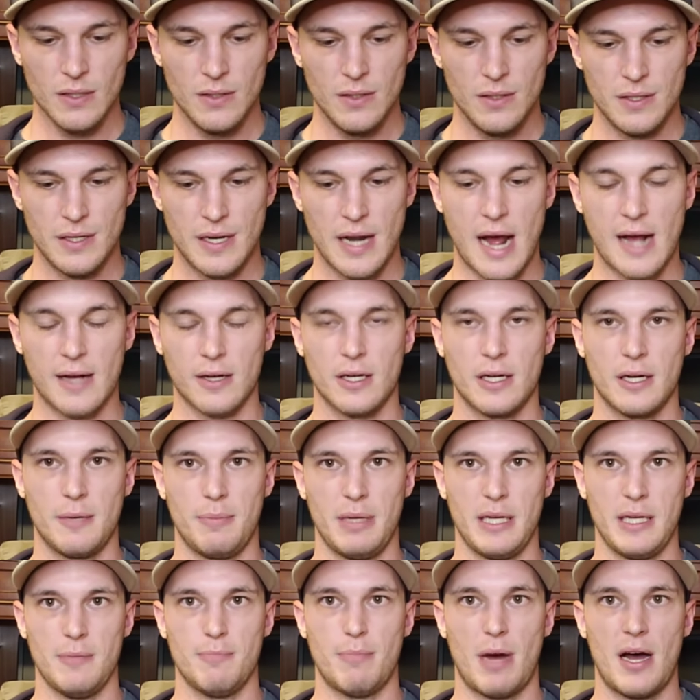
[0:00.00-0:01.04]
not going to
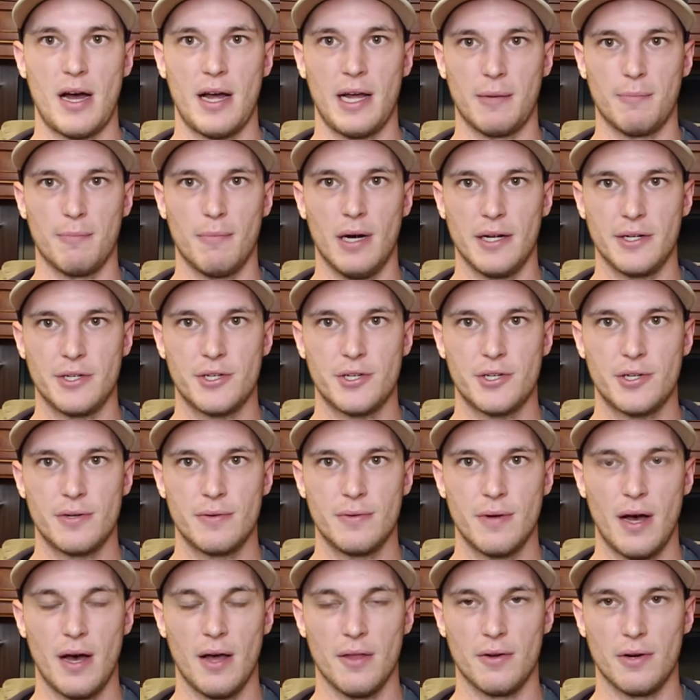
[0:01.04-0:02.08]
be buying much
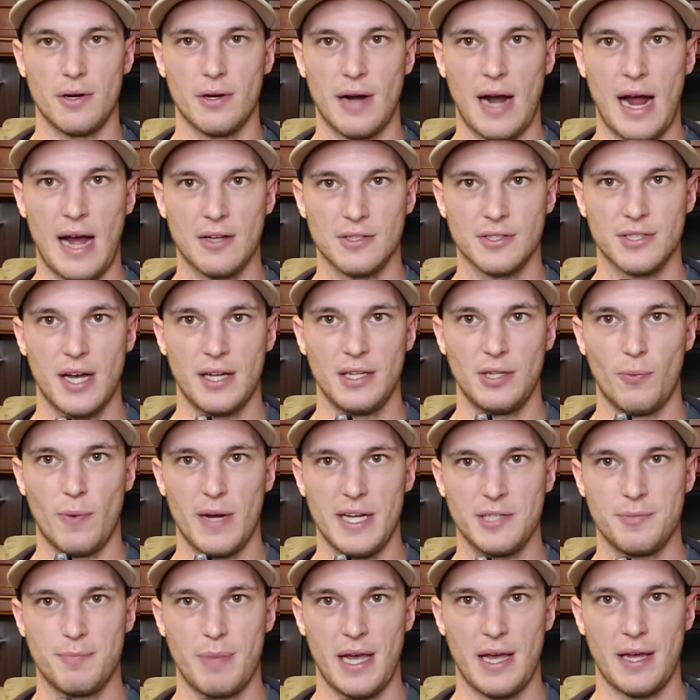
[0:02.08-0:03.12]
other outside the
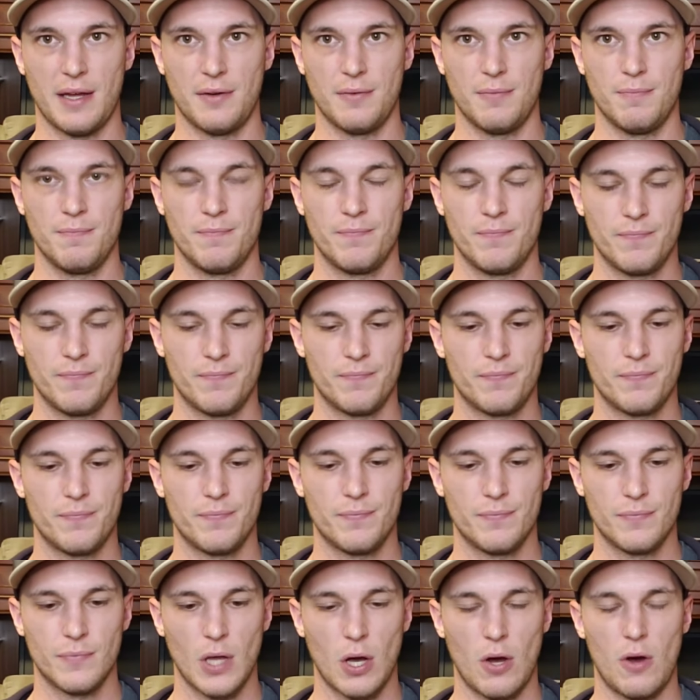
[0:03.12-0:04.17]
waistband
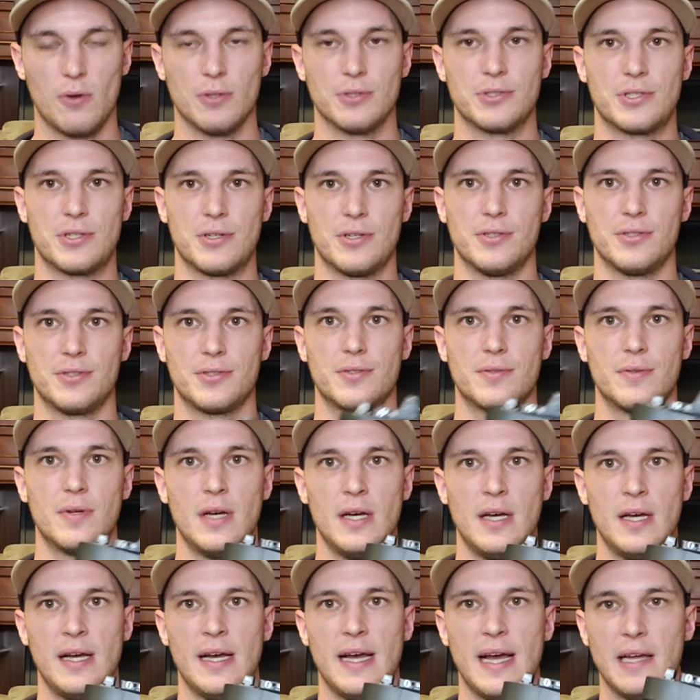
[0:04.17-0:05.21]
holsters
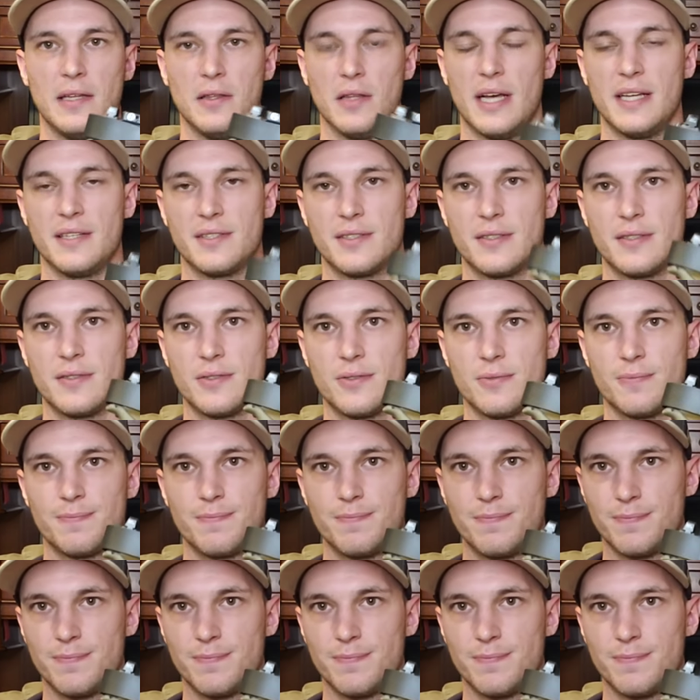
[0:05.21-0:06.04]
unless